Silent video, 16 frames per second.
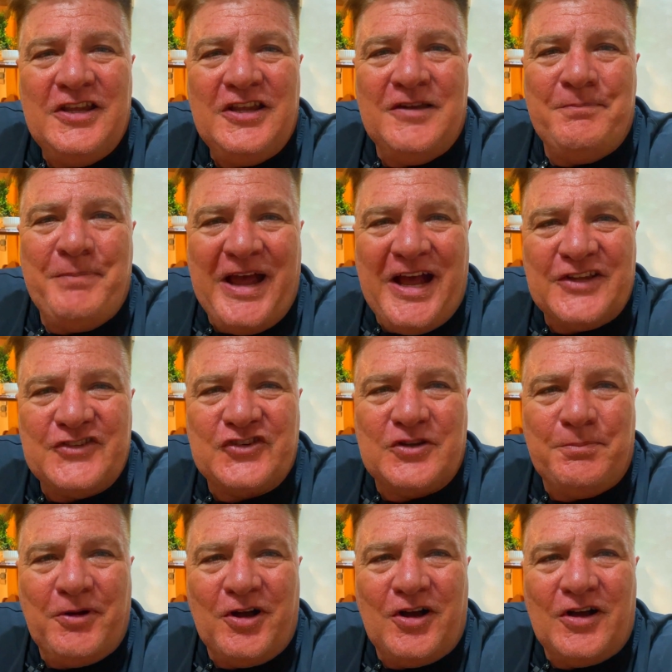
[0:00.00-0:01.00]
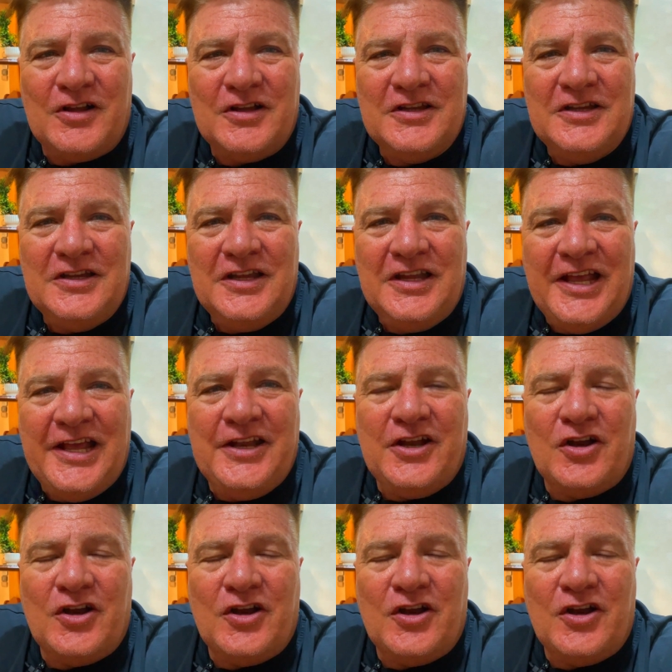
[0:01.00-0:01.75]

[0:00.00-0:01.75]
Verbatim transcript: in basketball and